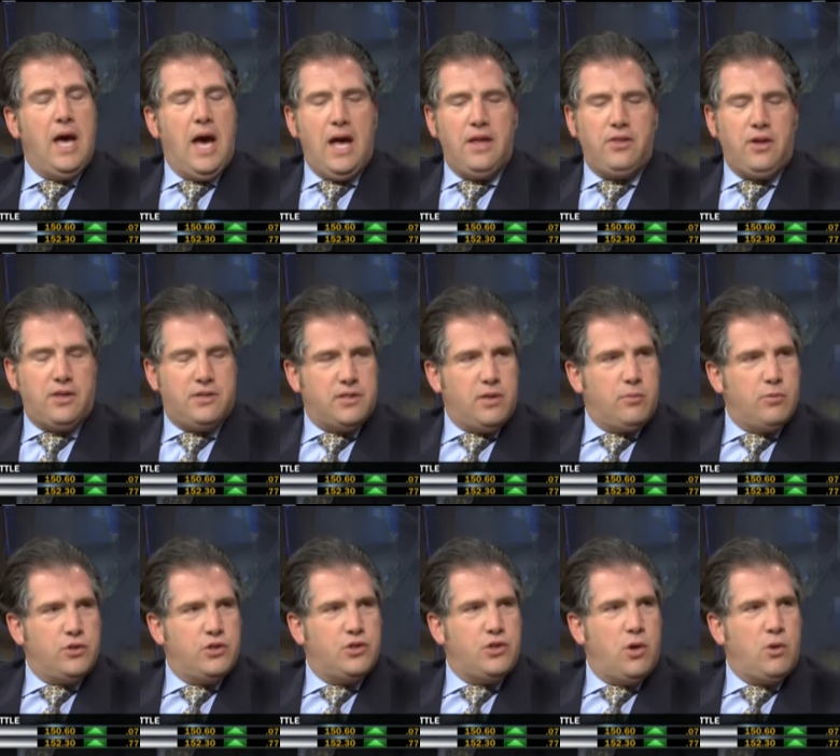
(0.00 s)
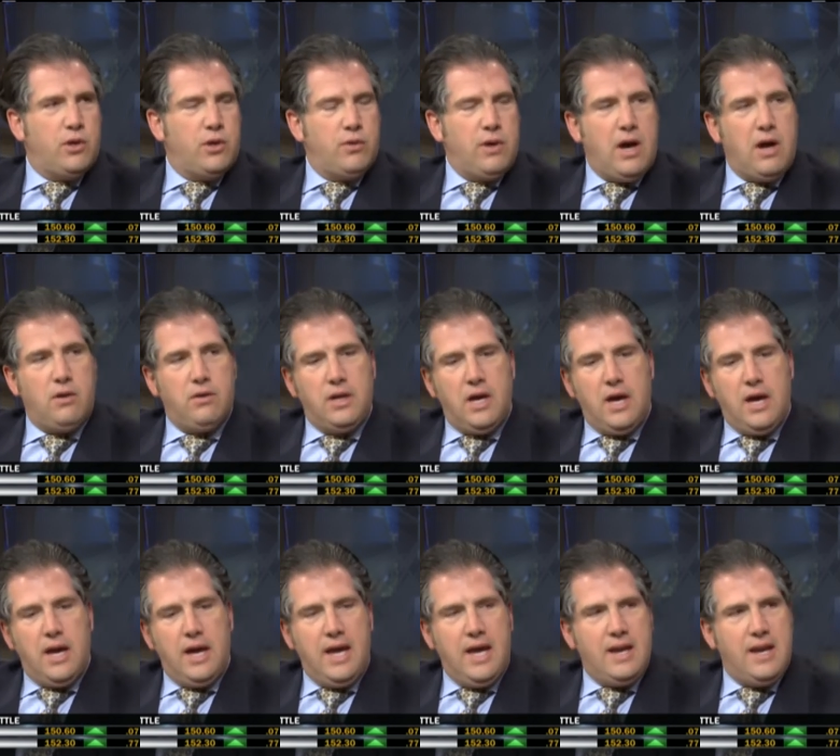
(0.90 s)
I thought someone was joking around.
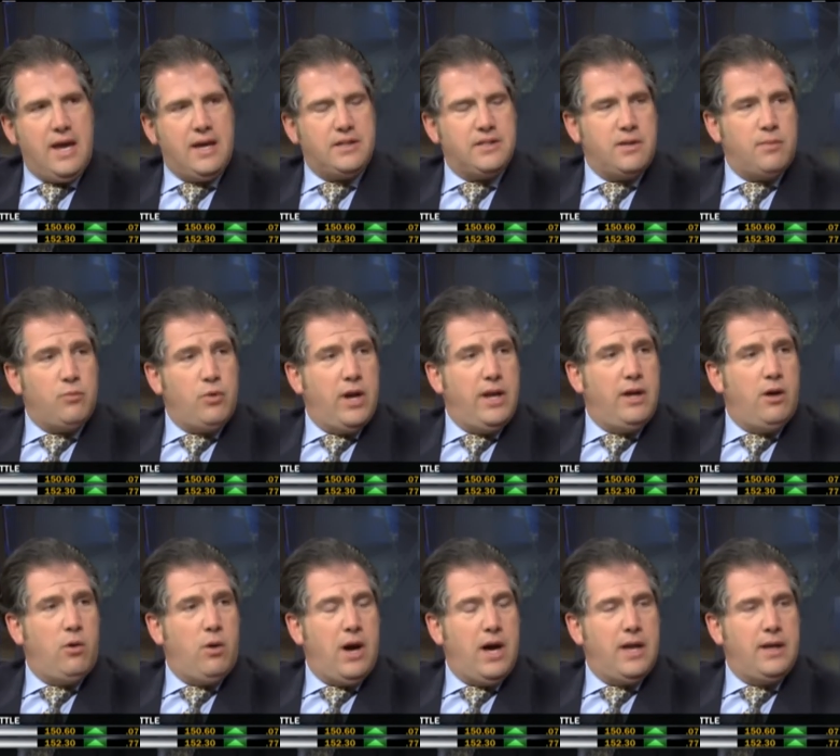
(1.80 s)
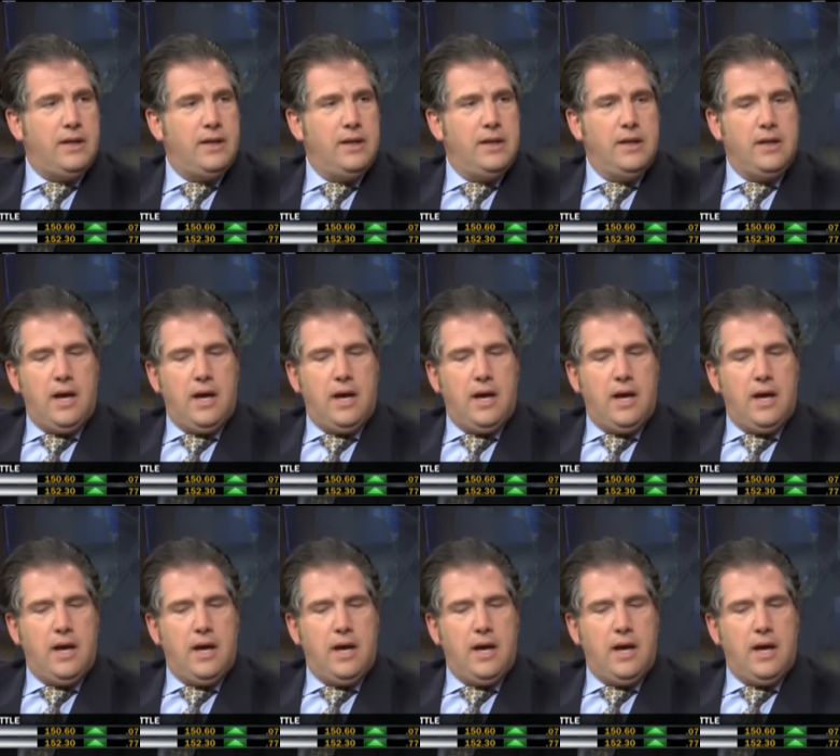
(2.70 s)
I had XM radio on.